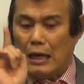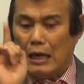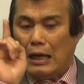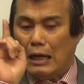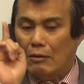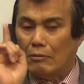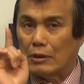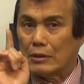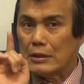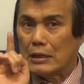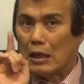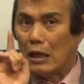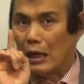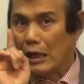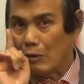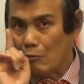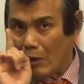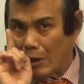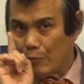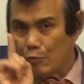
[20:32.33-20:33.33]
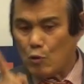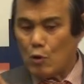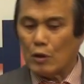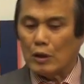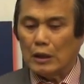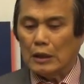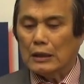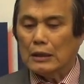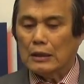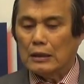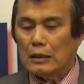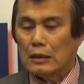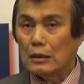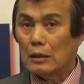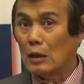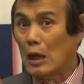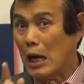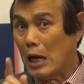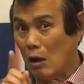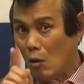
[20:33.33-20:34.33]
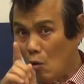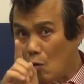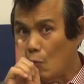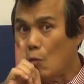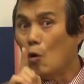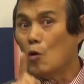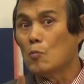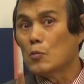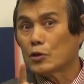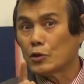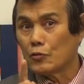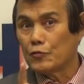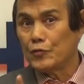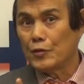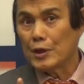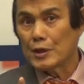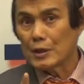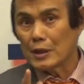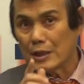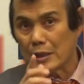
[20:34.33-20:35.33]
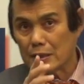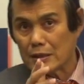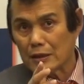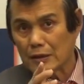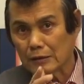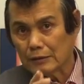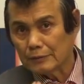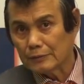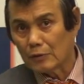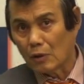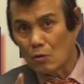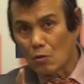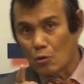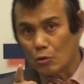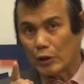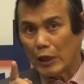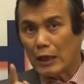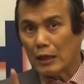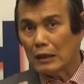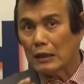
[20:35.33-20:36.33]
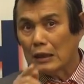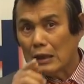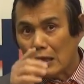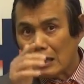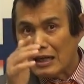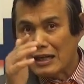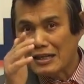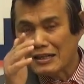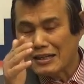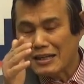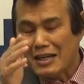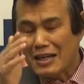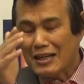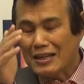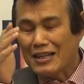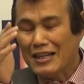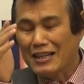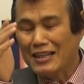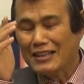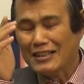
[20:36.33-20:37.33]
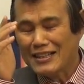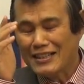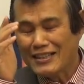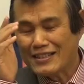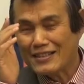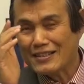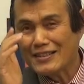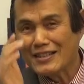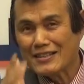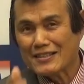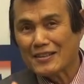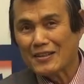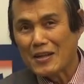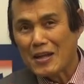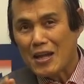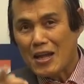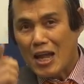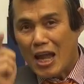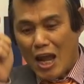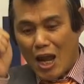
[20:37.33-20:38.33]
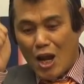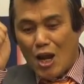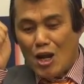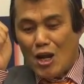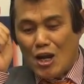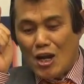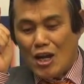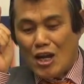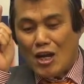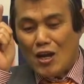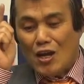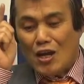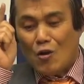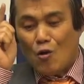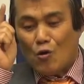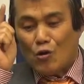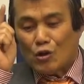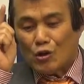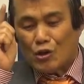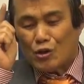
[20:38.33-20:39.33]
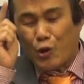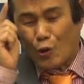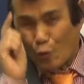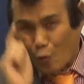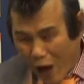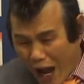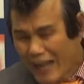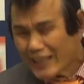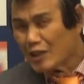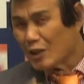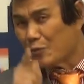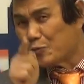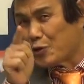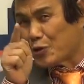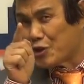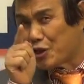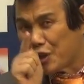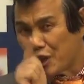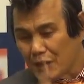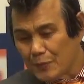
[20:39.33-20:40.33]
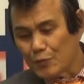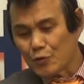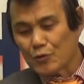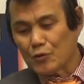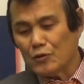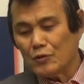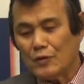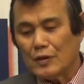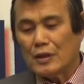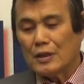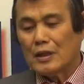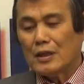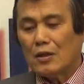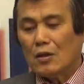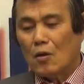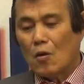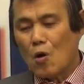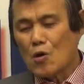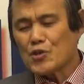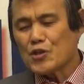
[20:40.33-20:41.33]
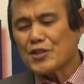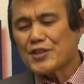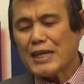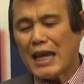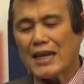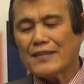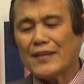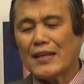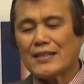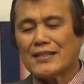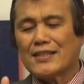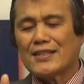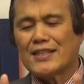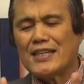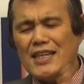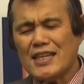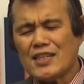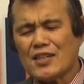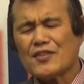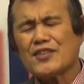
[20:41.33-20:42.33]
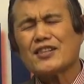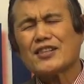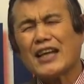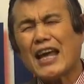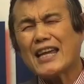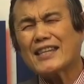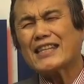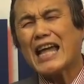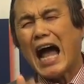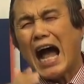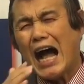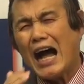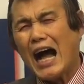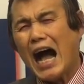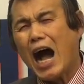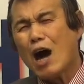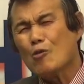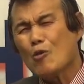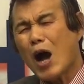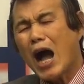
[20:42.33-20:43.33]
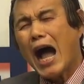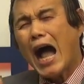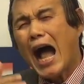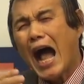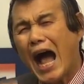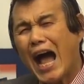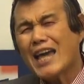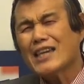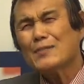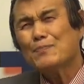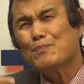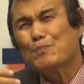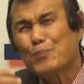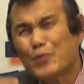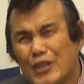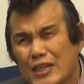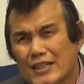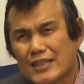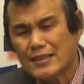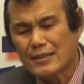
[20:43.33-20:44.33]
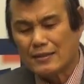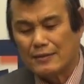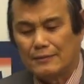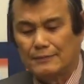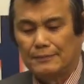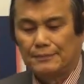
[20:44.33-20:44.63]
I want to say one more. I'm almost finished. Listen, don't go there. listen. The writer of the Hebrew also said that Jesus Christ, our high priest,